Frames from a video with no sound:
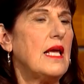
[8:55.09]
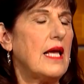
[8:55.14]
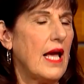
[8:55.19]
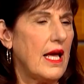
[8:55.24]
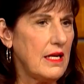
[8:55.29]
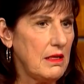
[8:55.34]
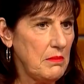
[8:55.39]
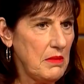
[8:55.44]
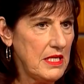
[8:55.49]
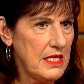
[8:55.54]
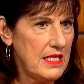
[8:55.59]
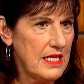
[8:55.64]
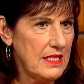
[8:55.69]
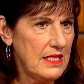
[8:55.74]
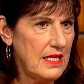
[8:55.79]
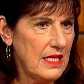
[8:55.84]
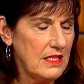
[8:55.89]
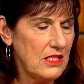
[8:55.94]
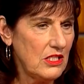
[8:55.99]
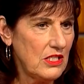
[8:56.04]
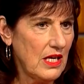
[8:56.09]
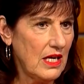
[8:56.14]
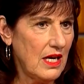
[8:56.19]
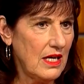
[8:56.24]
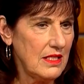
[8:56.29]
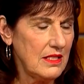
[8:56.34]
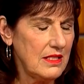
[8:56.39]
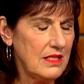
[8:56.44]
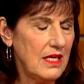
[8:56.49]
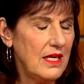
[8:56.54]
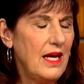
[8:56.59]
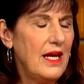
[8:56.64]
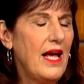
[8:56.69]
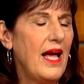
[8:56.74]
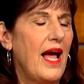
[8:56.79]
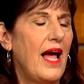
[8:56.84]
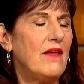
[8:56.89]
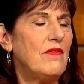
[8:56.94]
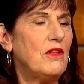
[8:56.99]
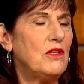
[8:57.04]
The enemy did this to us,
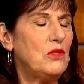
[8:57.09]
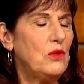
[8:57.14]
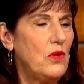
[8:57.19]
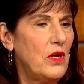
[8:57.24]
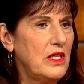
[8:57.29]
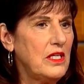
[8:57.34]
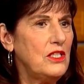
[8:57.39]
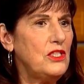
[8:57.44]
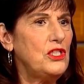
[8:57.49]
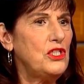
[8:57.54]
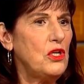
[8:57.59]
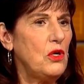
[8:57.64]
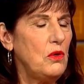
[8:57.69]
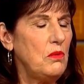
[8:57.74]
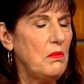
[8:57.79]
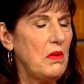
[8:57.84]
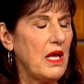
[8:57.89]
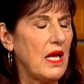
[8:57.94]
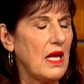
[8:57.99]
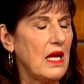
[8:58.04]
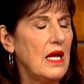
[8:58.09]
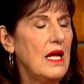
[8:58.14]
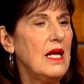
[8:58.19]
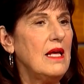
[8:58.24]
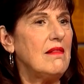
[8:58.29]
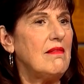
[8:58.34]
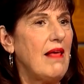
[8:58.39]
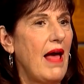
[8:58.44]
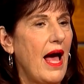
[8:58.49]
and the Lord has shown me